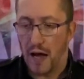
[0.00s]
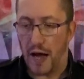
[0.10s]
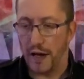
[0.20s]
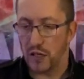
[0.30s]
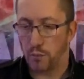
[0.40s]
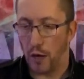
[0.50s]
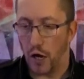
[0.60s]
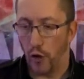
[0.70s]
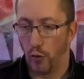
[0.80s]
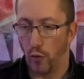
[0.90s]
And it's
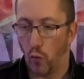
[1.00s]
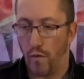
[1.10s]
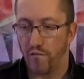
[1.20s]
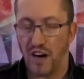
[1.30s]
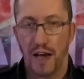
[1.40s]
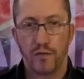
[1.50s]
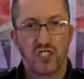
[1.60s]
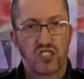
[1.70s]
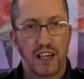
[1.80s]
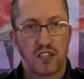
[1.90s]
part number
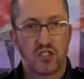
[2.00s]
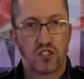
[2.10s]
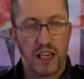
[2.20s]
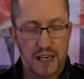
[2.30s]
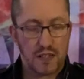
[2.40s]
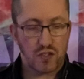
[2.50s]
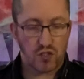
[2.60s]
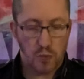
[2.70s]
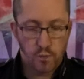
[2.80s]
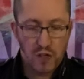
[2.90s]

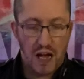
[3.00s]
1566.